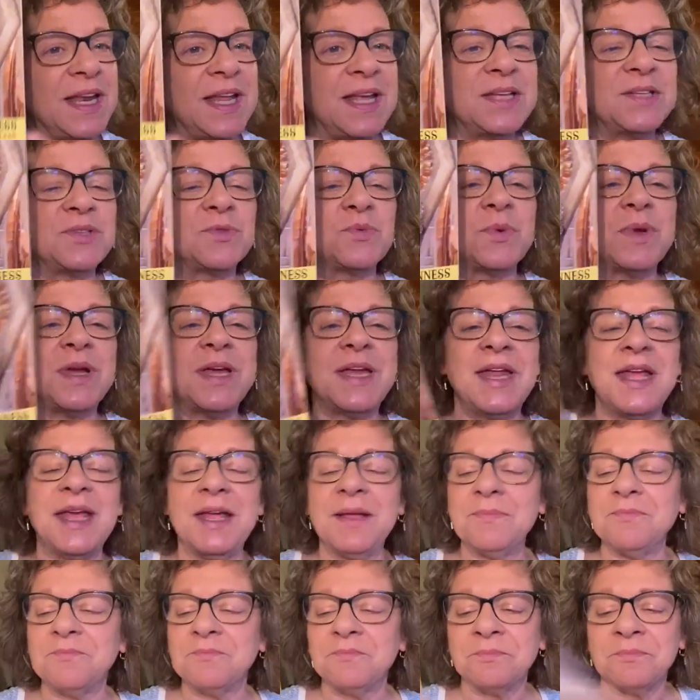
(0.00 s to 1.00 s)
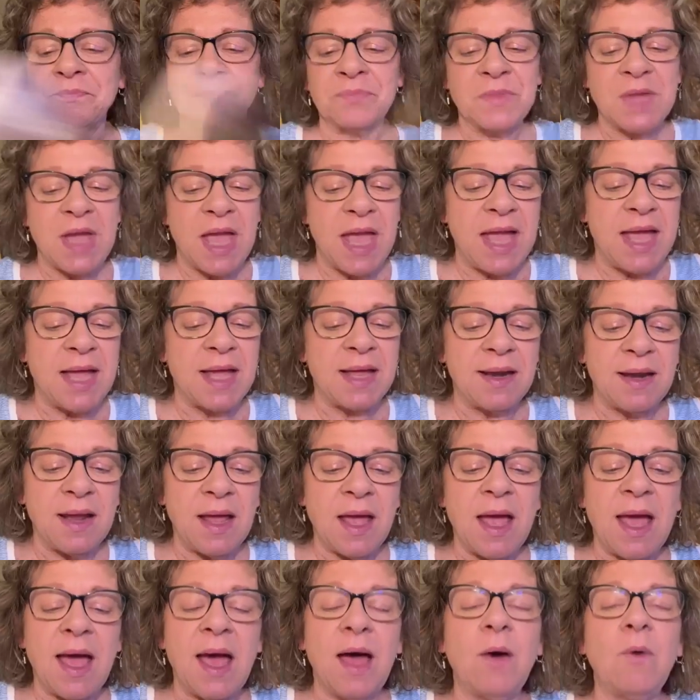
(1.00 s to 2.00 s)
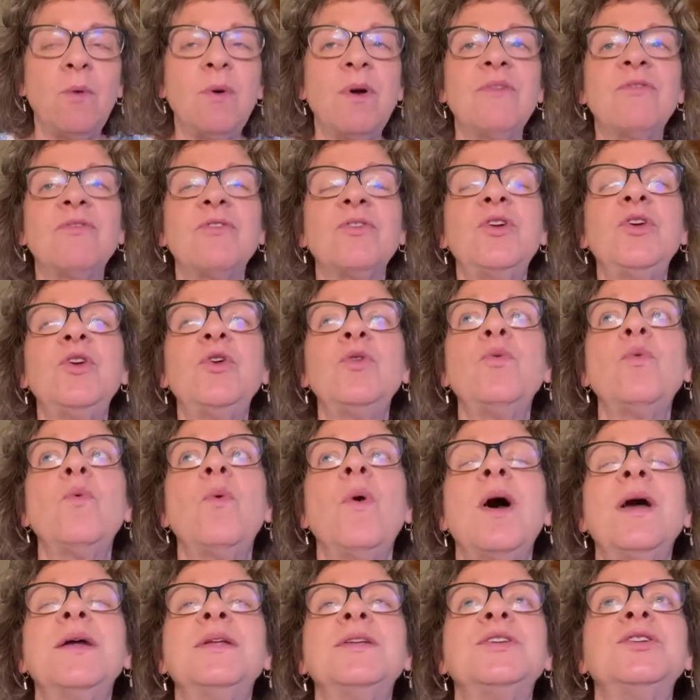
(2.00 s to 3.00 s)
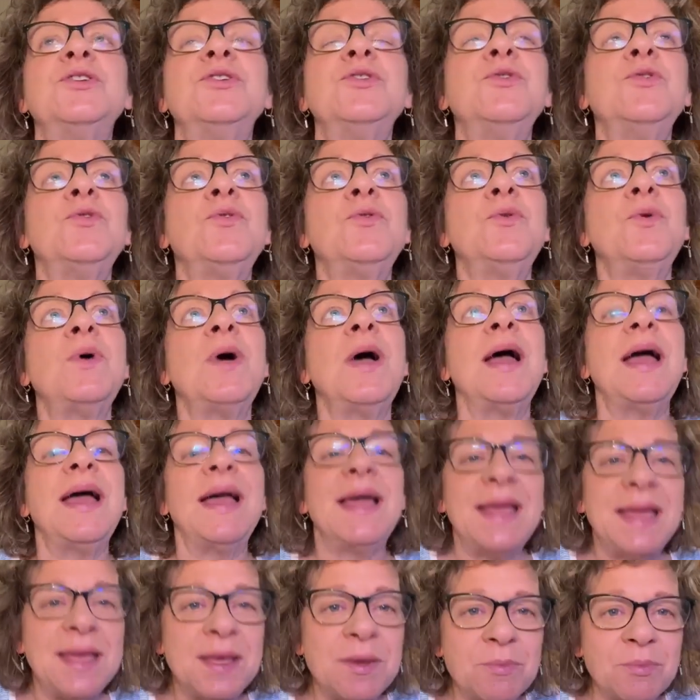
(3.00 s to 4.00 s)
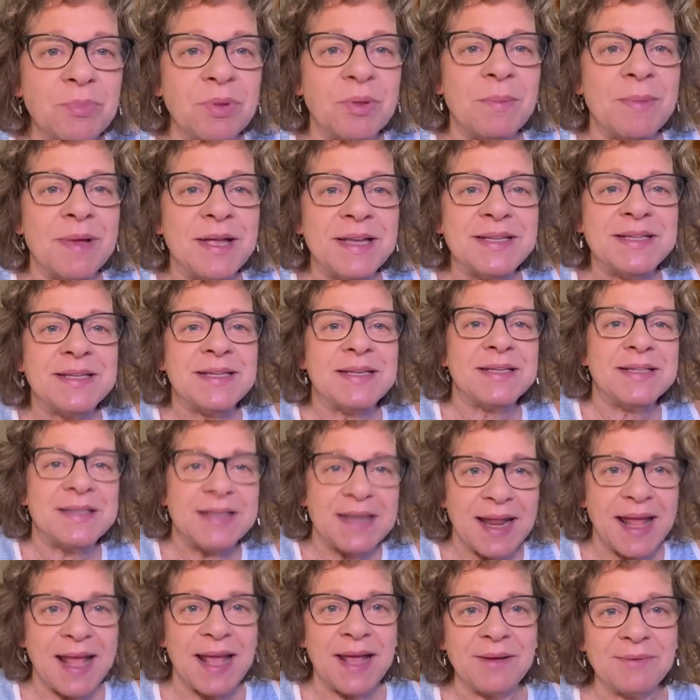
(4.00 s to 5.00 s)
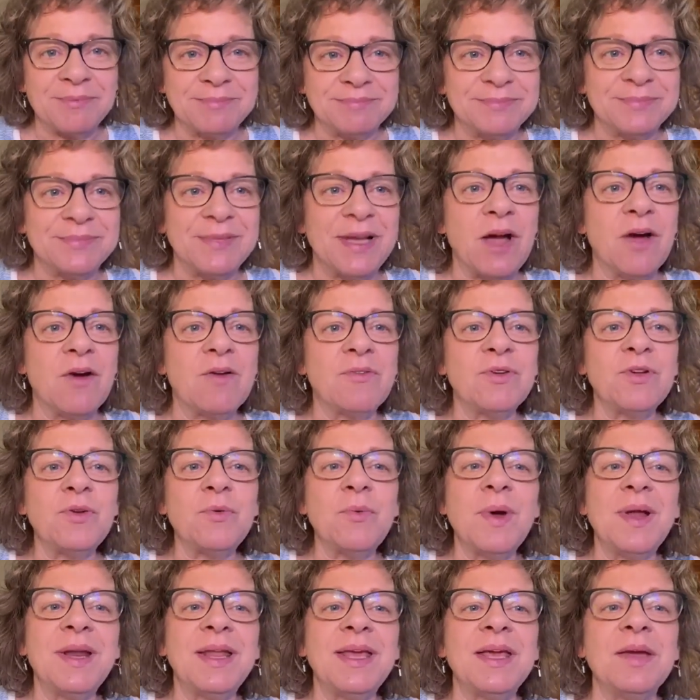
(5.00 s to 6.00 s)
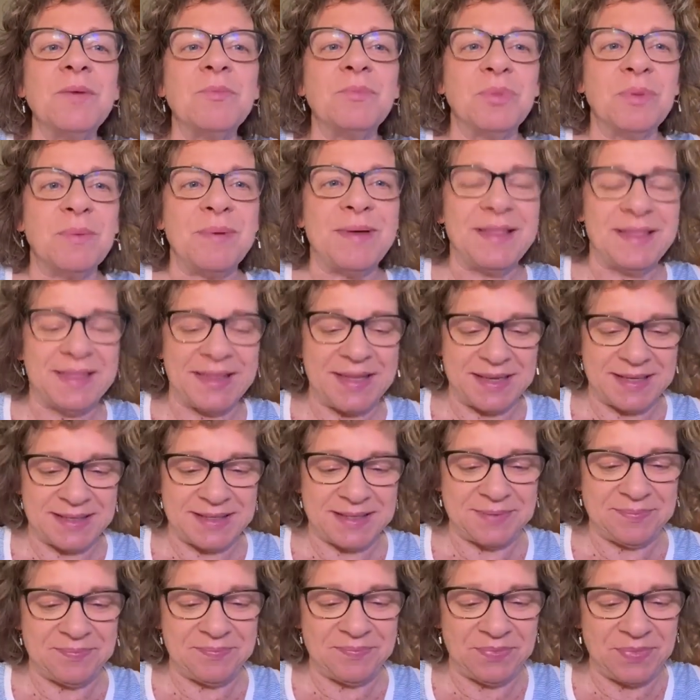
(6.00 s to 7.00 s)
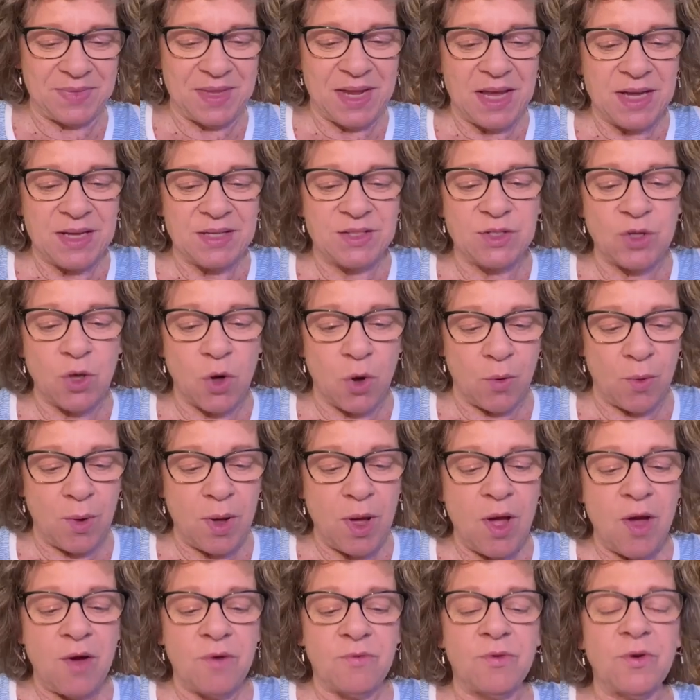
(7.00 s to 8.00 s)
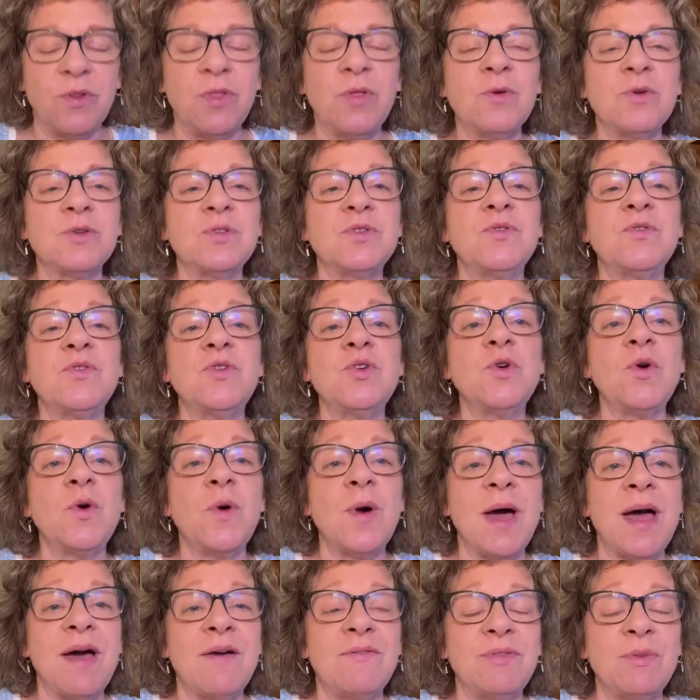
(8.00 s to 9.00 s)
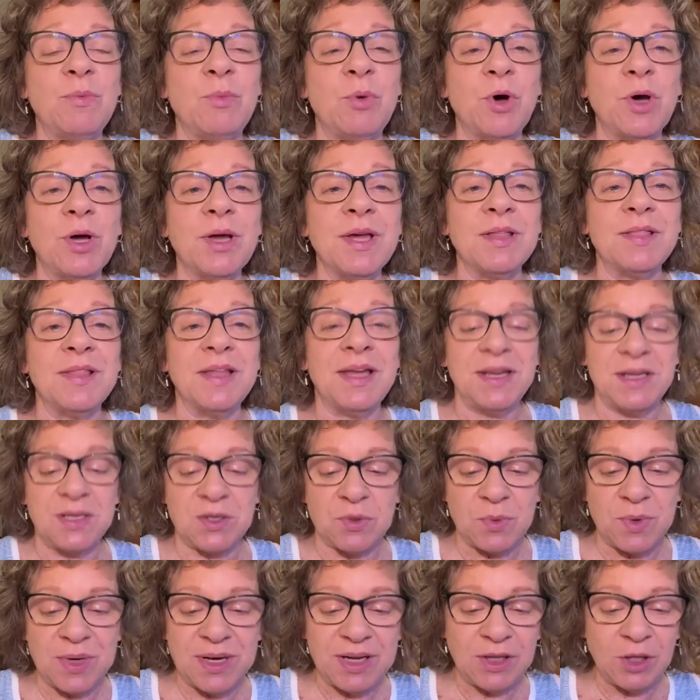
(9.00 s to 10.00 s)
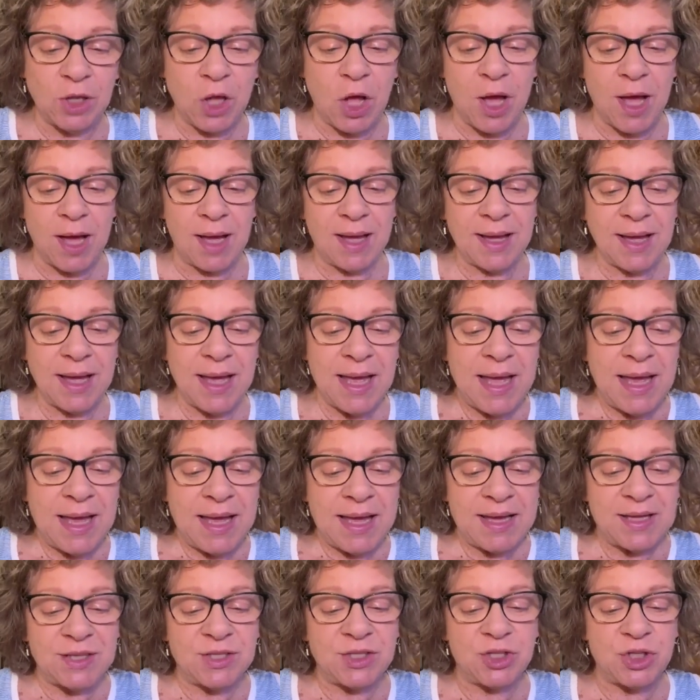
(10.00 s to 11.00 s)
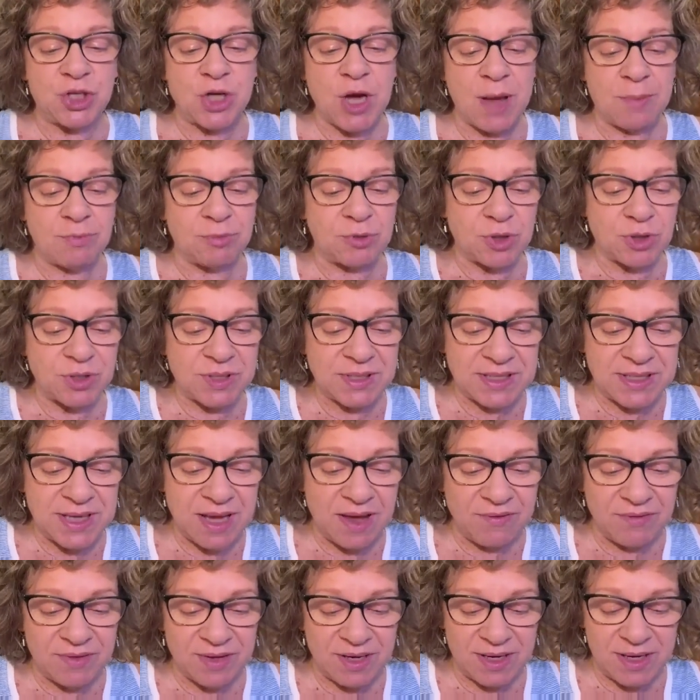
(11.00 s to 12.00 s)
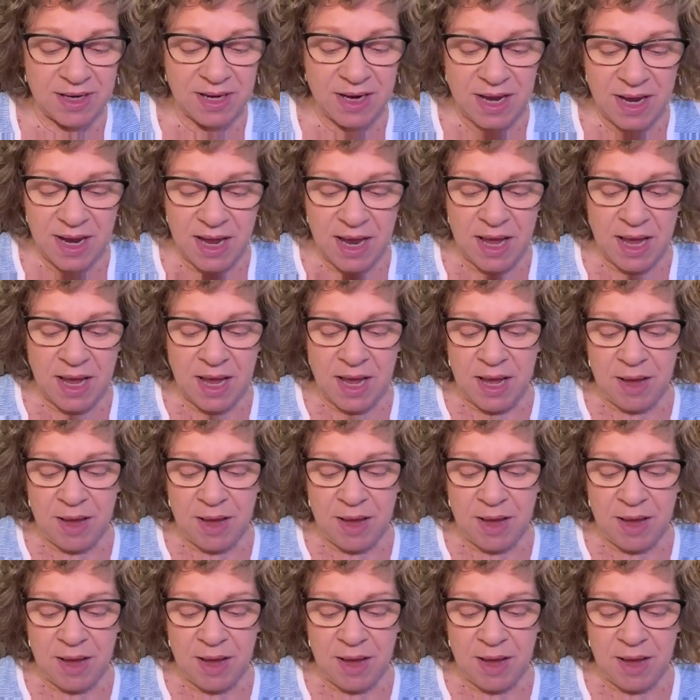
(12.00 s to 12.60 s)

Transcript: today's reading. And however you want to implement it today, however you want to implement this. So, for those of you who have the book and like to read along, it's chapter 7,